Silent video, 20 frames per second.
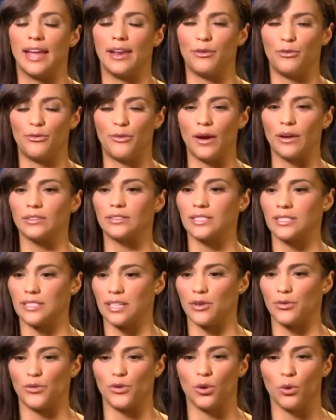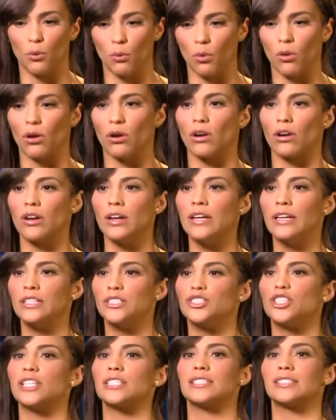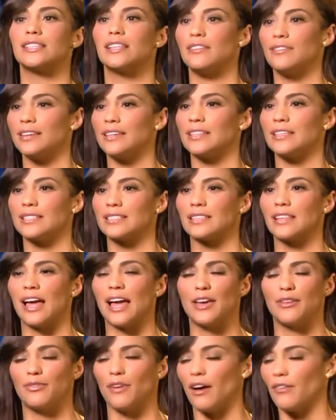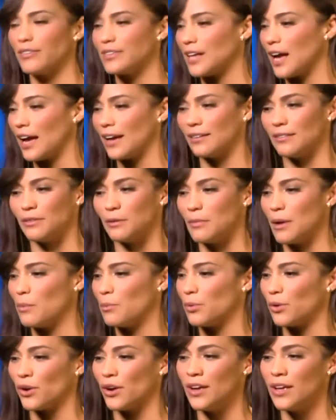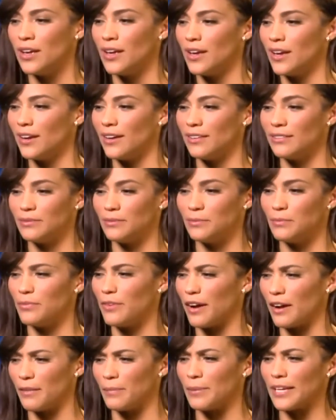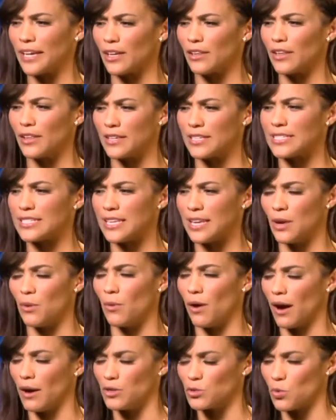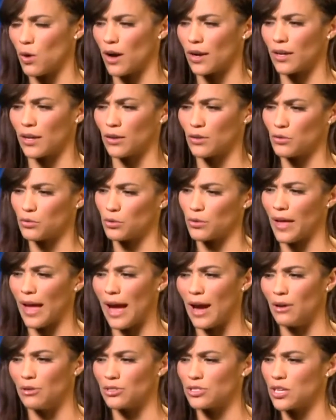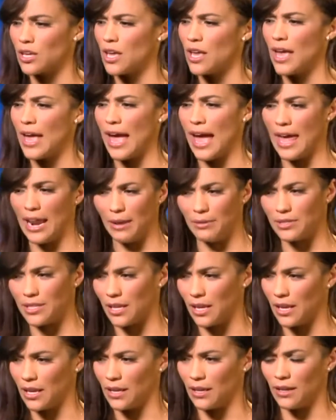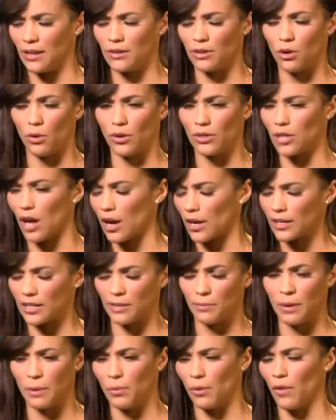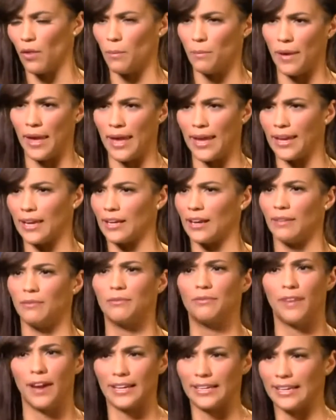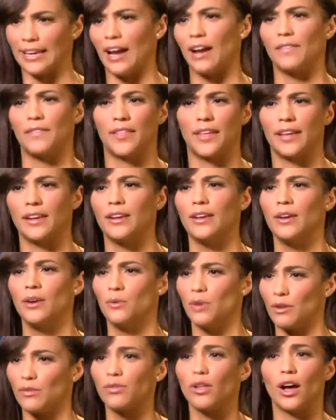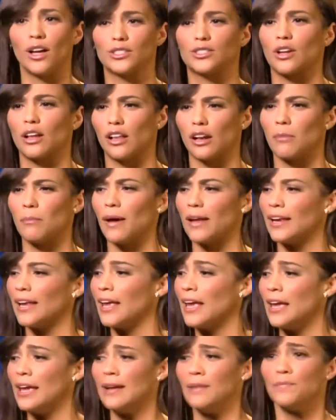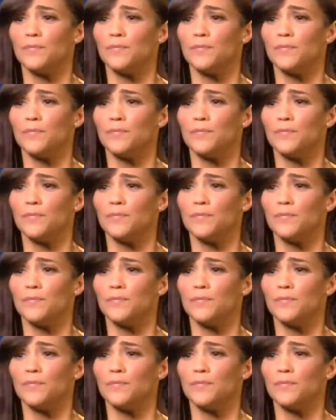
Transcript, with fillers: It felt as if you were just living this life. Often, I remember uh, very particularly this scene where I was walking through the house and I was getting going talking to the people on the bank and I'm finding out that we've lost all our money